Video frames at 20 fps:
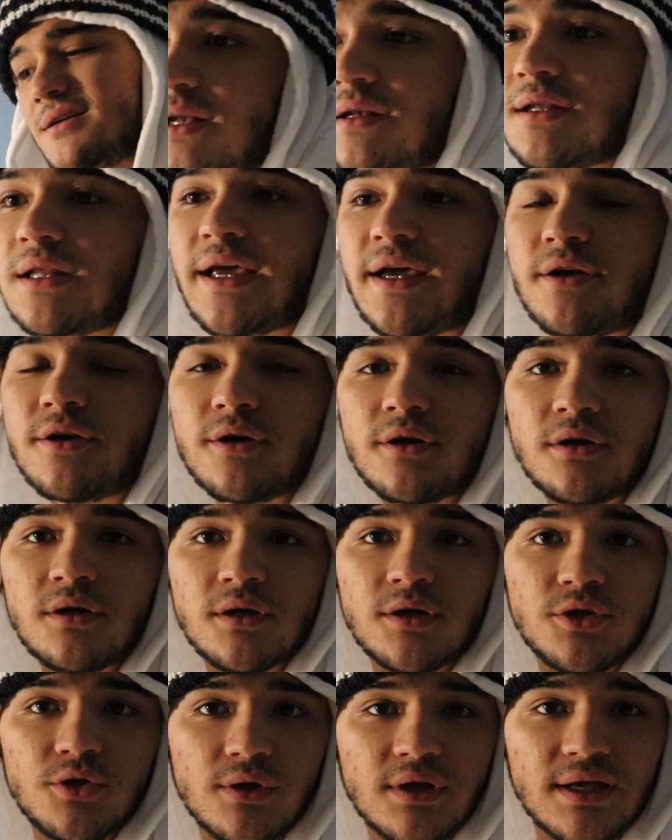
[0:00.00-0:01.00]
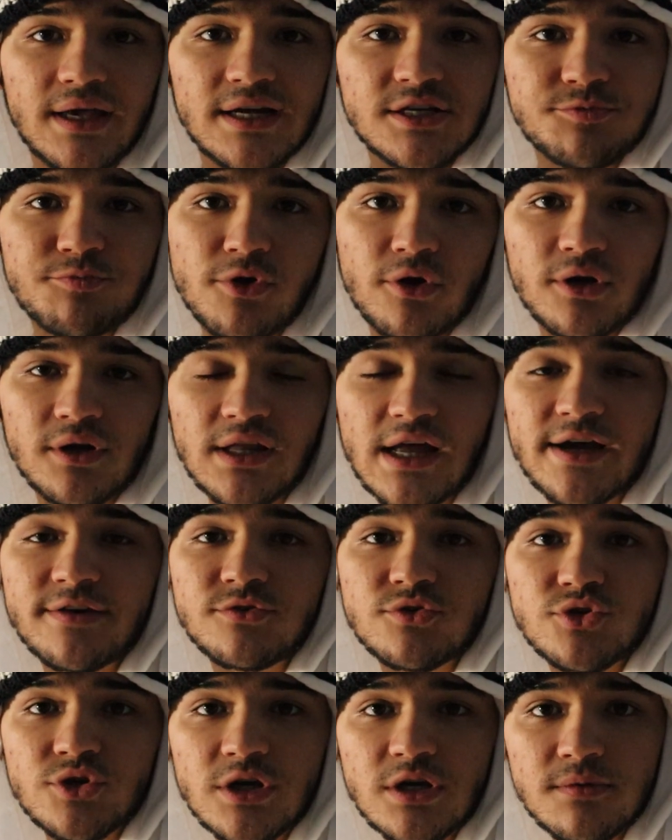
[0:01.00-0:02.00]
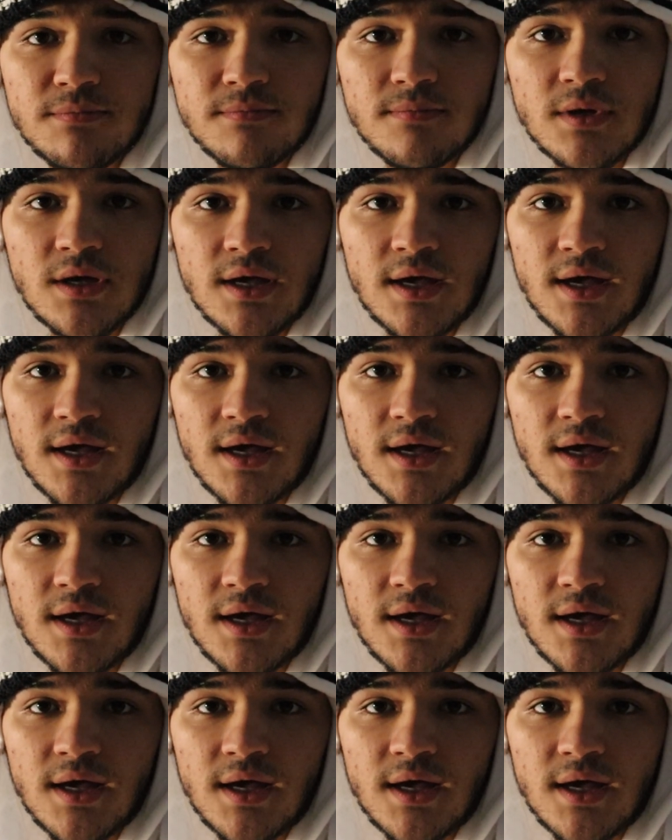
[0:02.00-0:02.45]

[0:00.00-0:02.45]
And later, you can catch me on a live stream,